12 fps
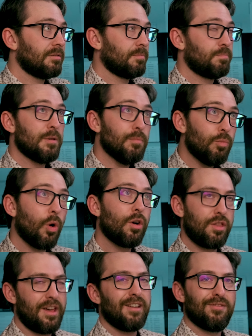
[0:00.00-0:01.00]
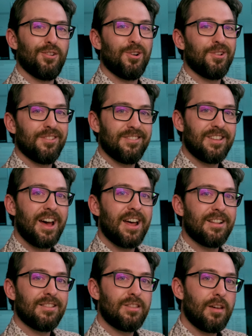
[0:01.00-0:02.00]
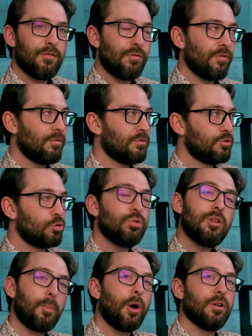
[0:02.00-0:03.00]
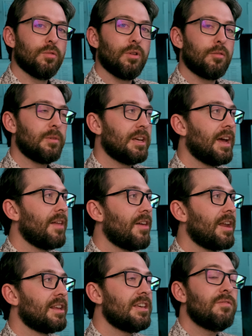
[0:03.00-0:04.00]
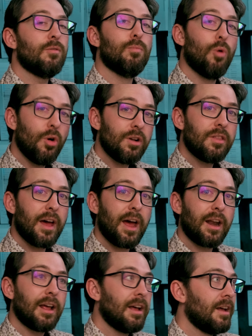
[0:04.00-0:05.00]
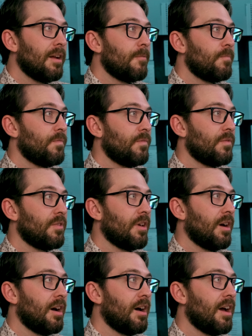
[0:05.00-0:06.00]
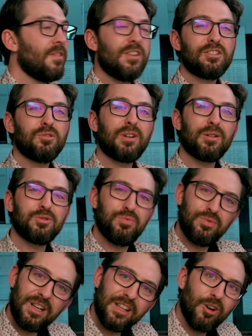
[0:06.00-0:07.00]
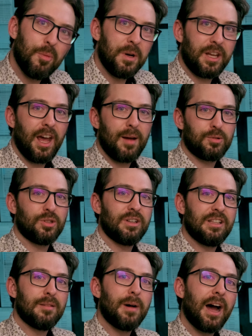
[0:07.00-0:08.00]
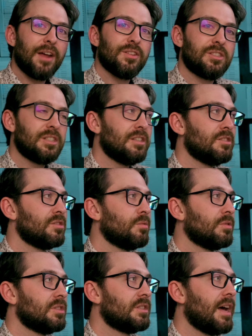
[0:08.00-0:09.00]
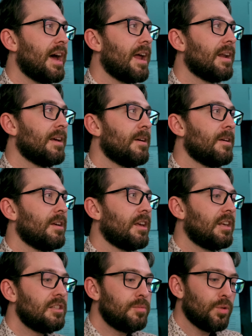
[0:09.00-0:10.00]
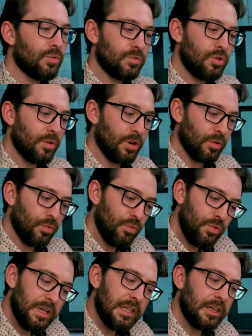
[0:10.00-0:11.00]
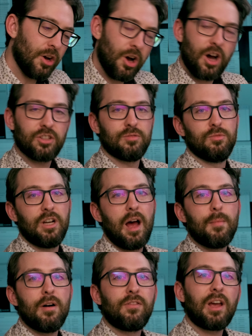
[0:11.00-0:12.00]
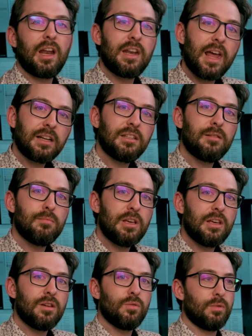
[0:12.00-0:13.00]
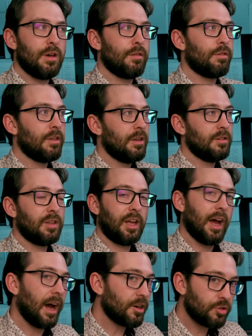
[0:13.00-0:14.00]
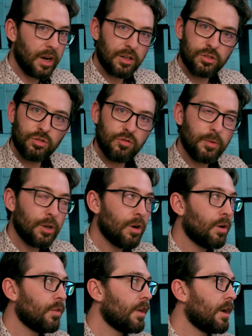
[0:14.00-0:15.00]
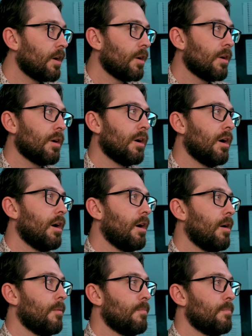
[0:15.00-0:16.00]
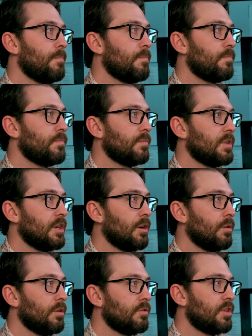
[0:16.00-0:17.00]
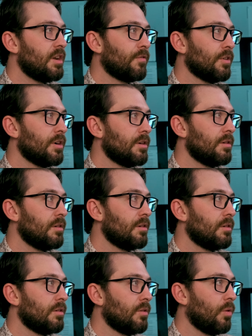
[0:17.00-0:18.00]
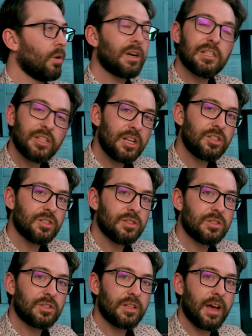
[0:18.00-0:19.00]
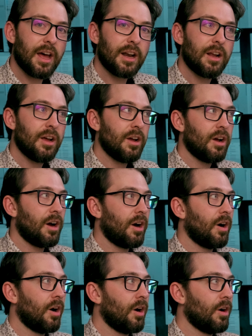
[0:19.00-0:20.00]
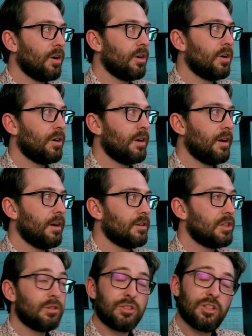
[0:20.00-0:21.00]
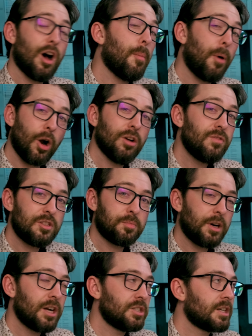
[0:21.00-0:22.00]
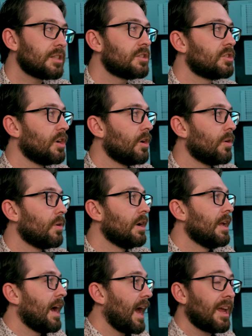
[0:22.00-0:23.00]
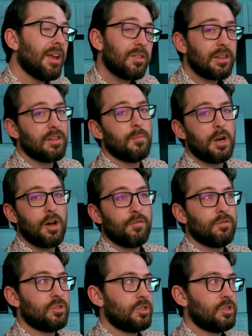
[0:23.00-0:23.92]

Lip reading: be more thankful that they've truly partnered with me. And then even more to that, and this is what I was really hoping to capture in the behind the scenes, was that he's been doing a really awesome job of connecting me with contractors who've been going there, the different organizations that are just a part of this project. So I can't thank them enough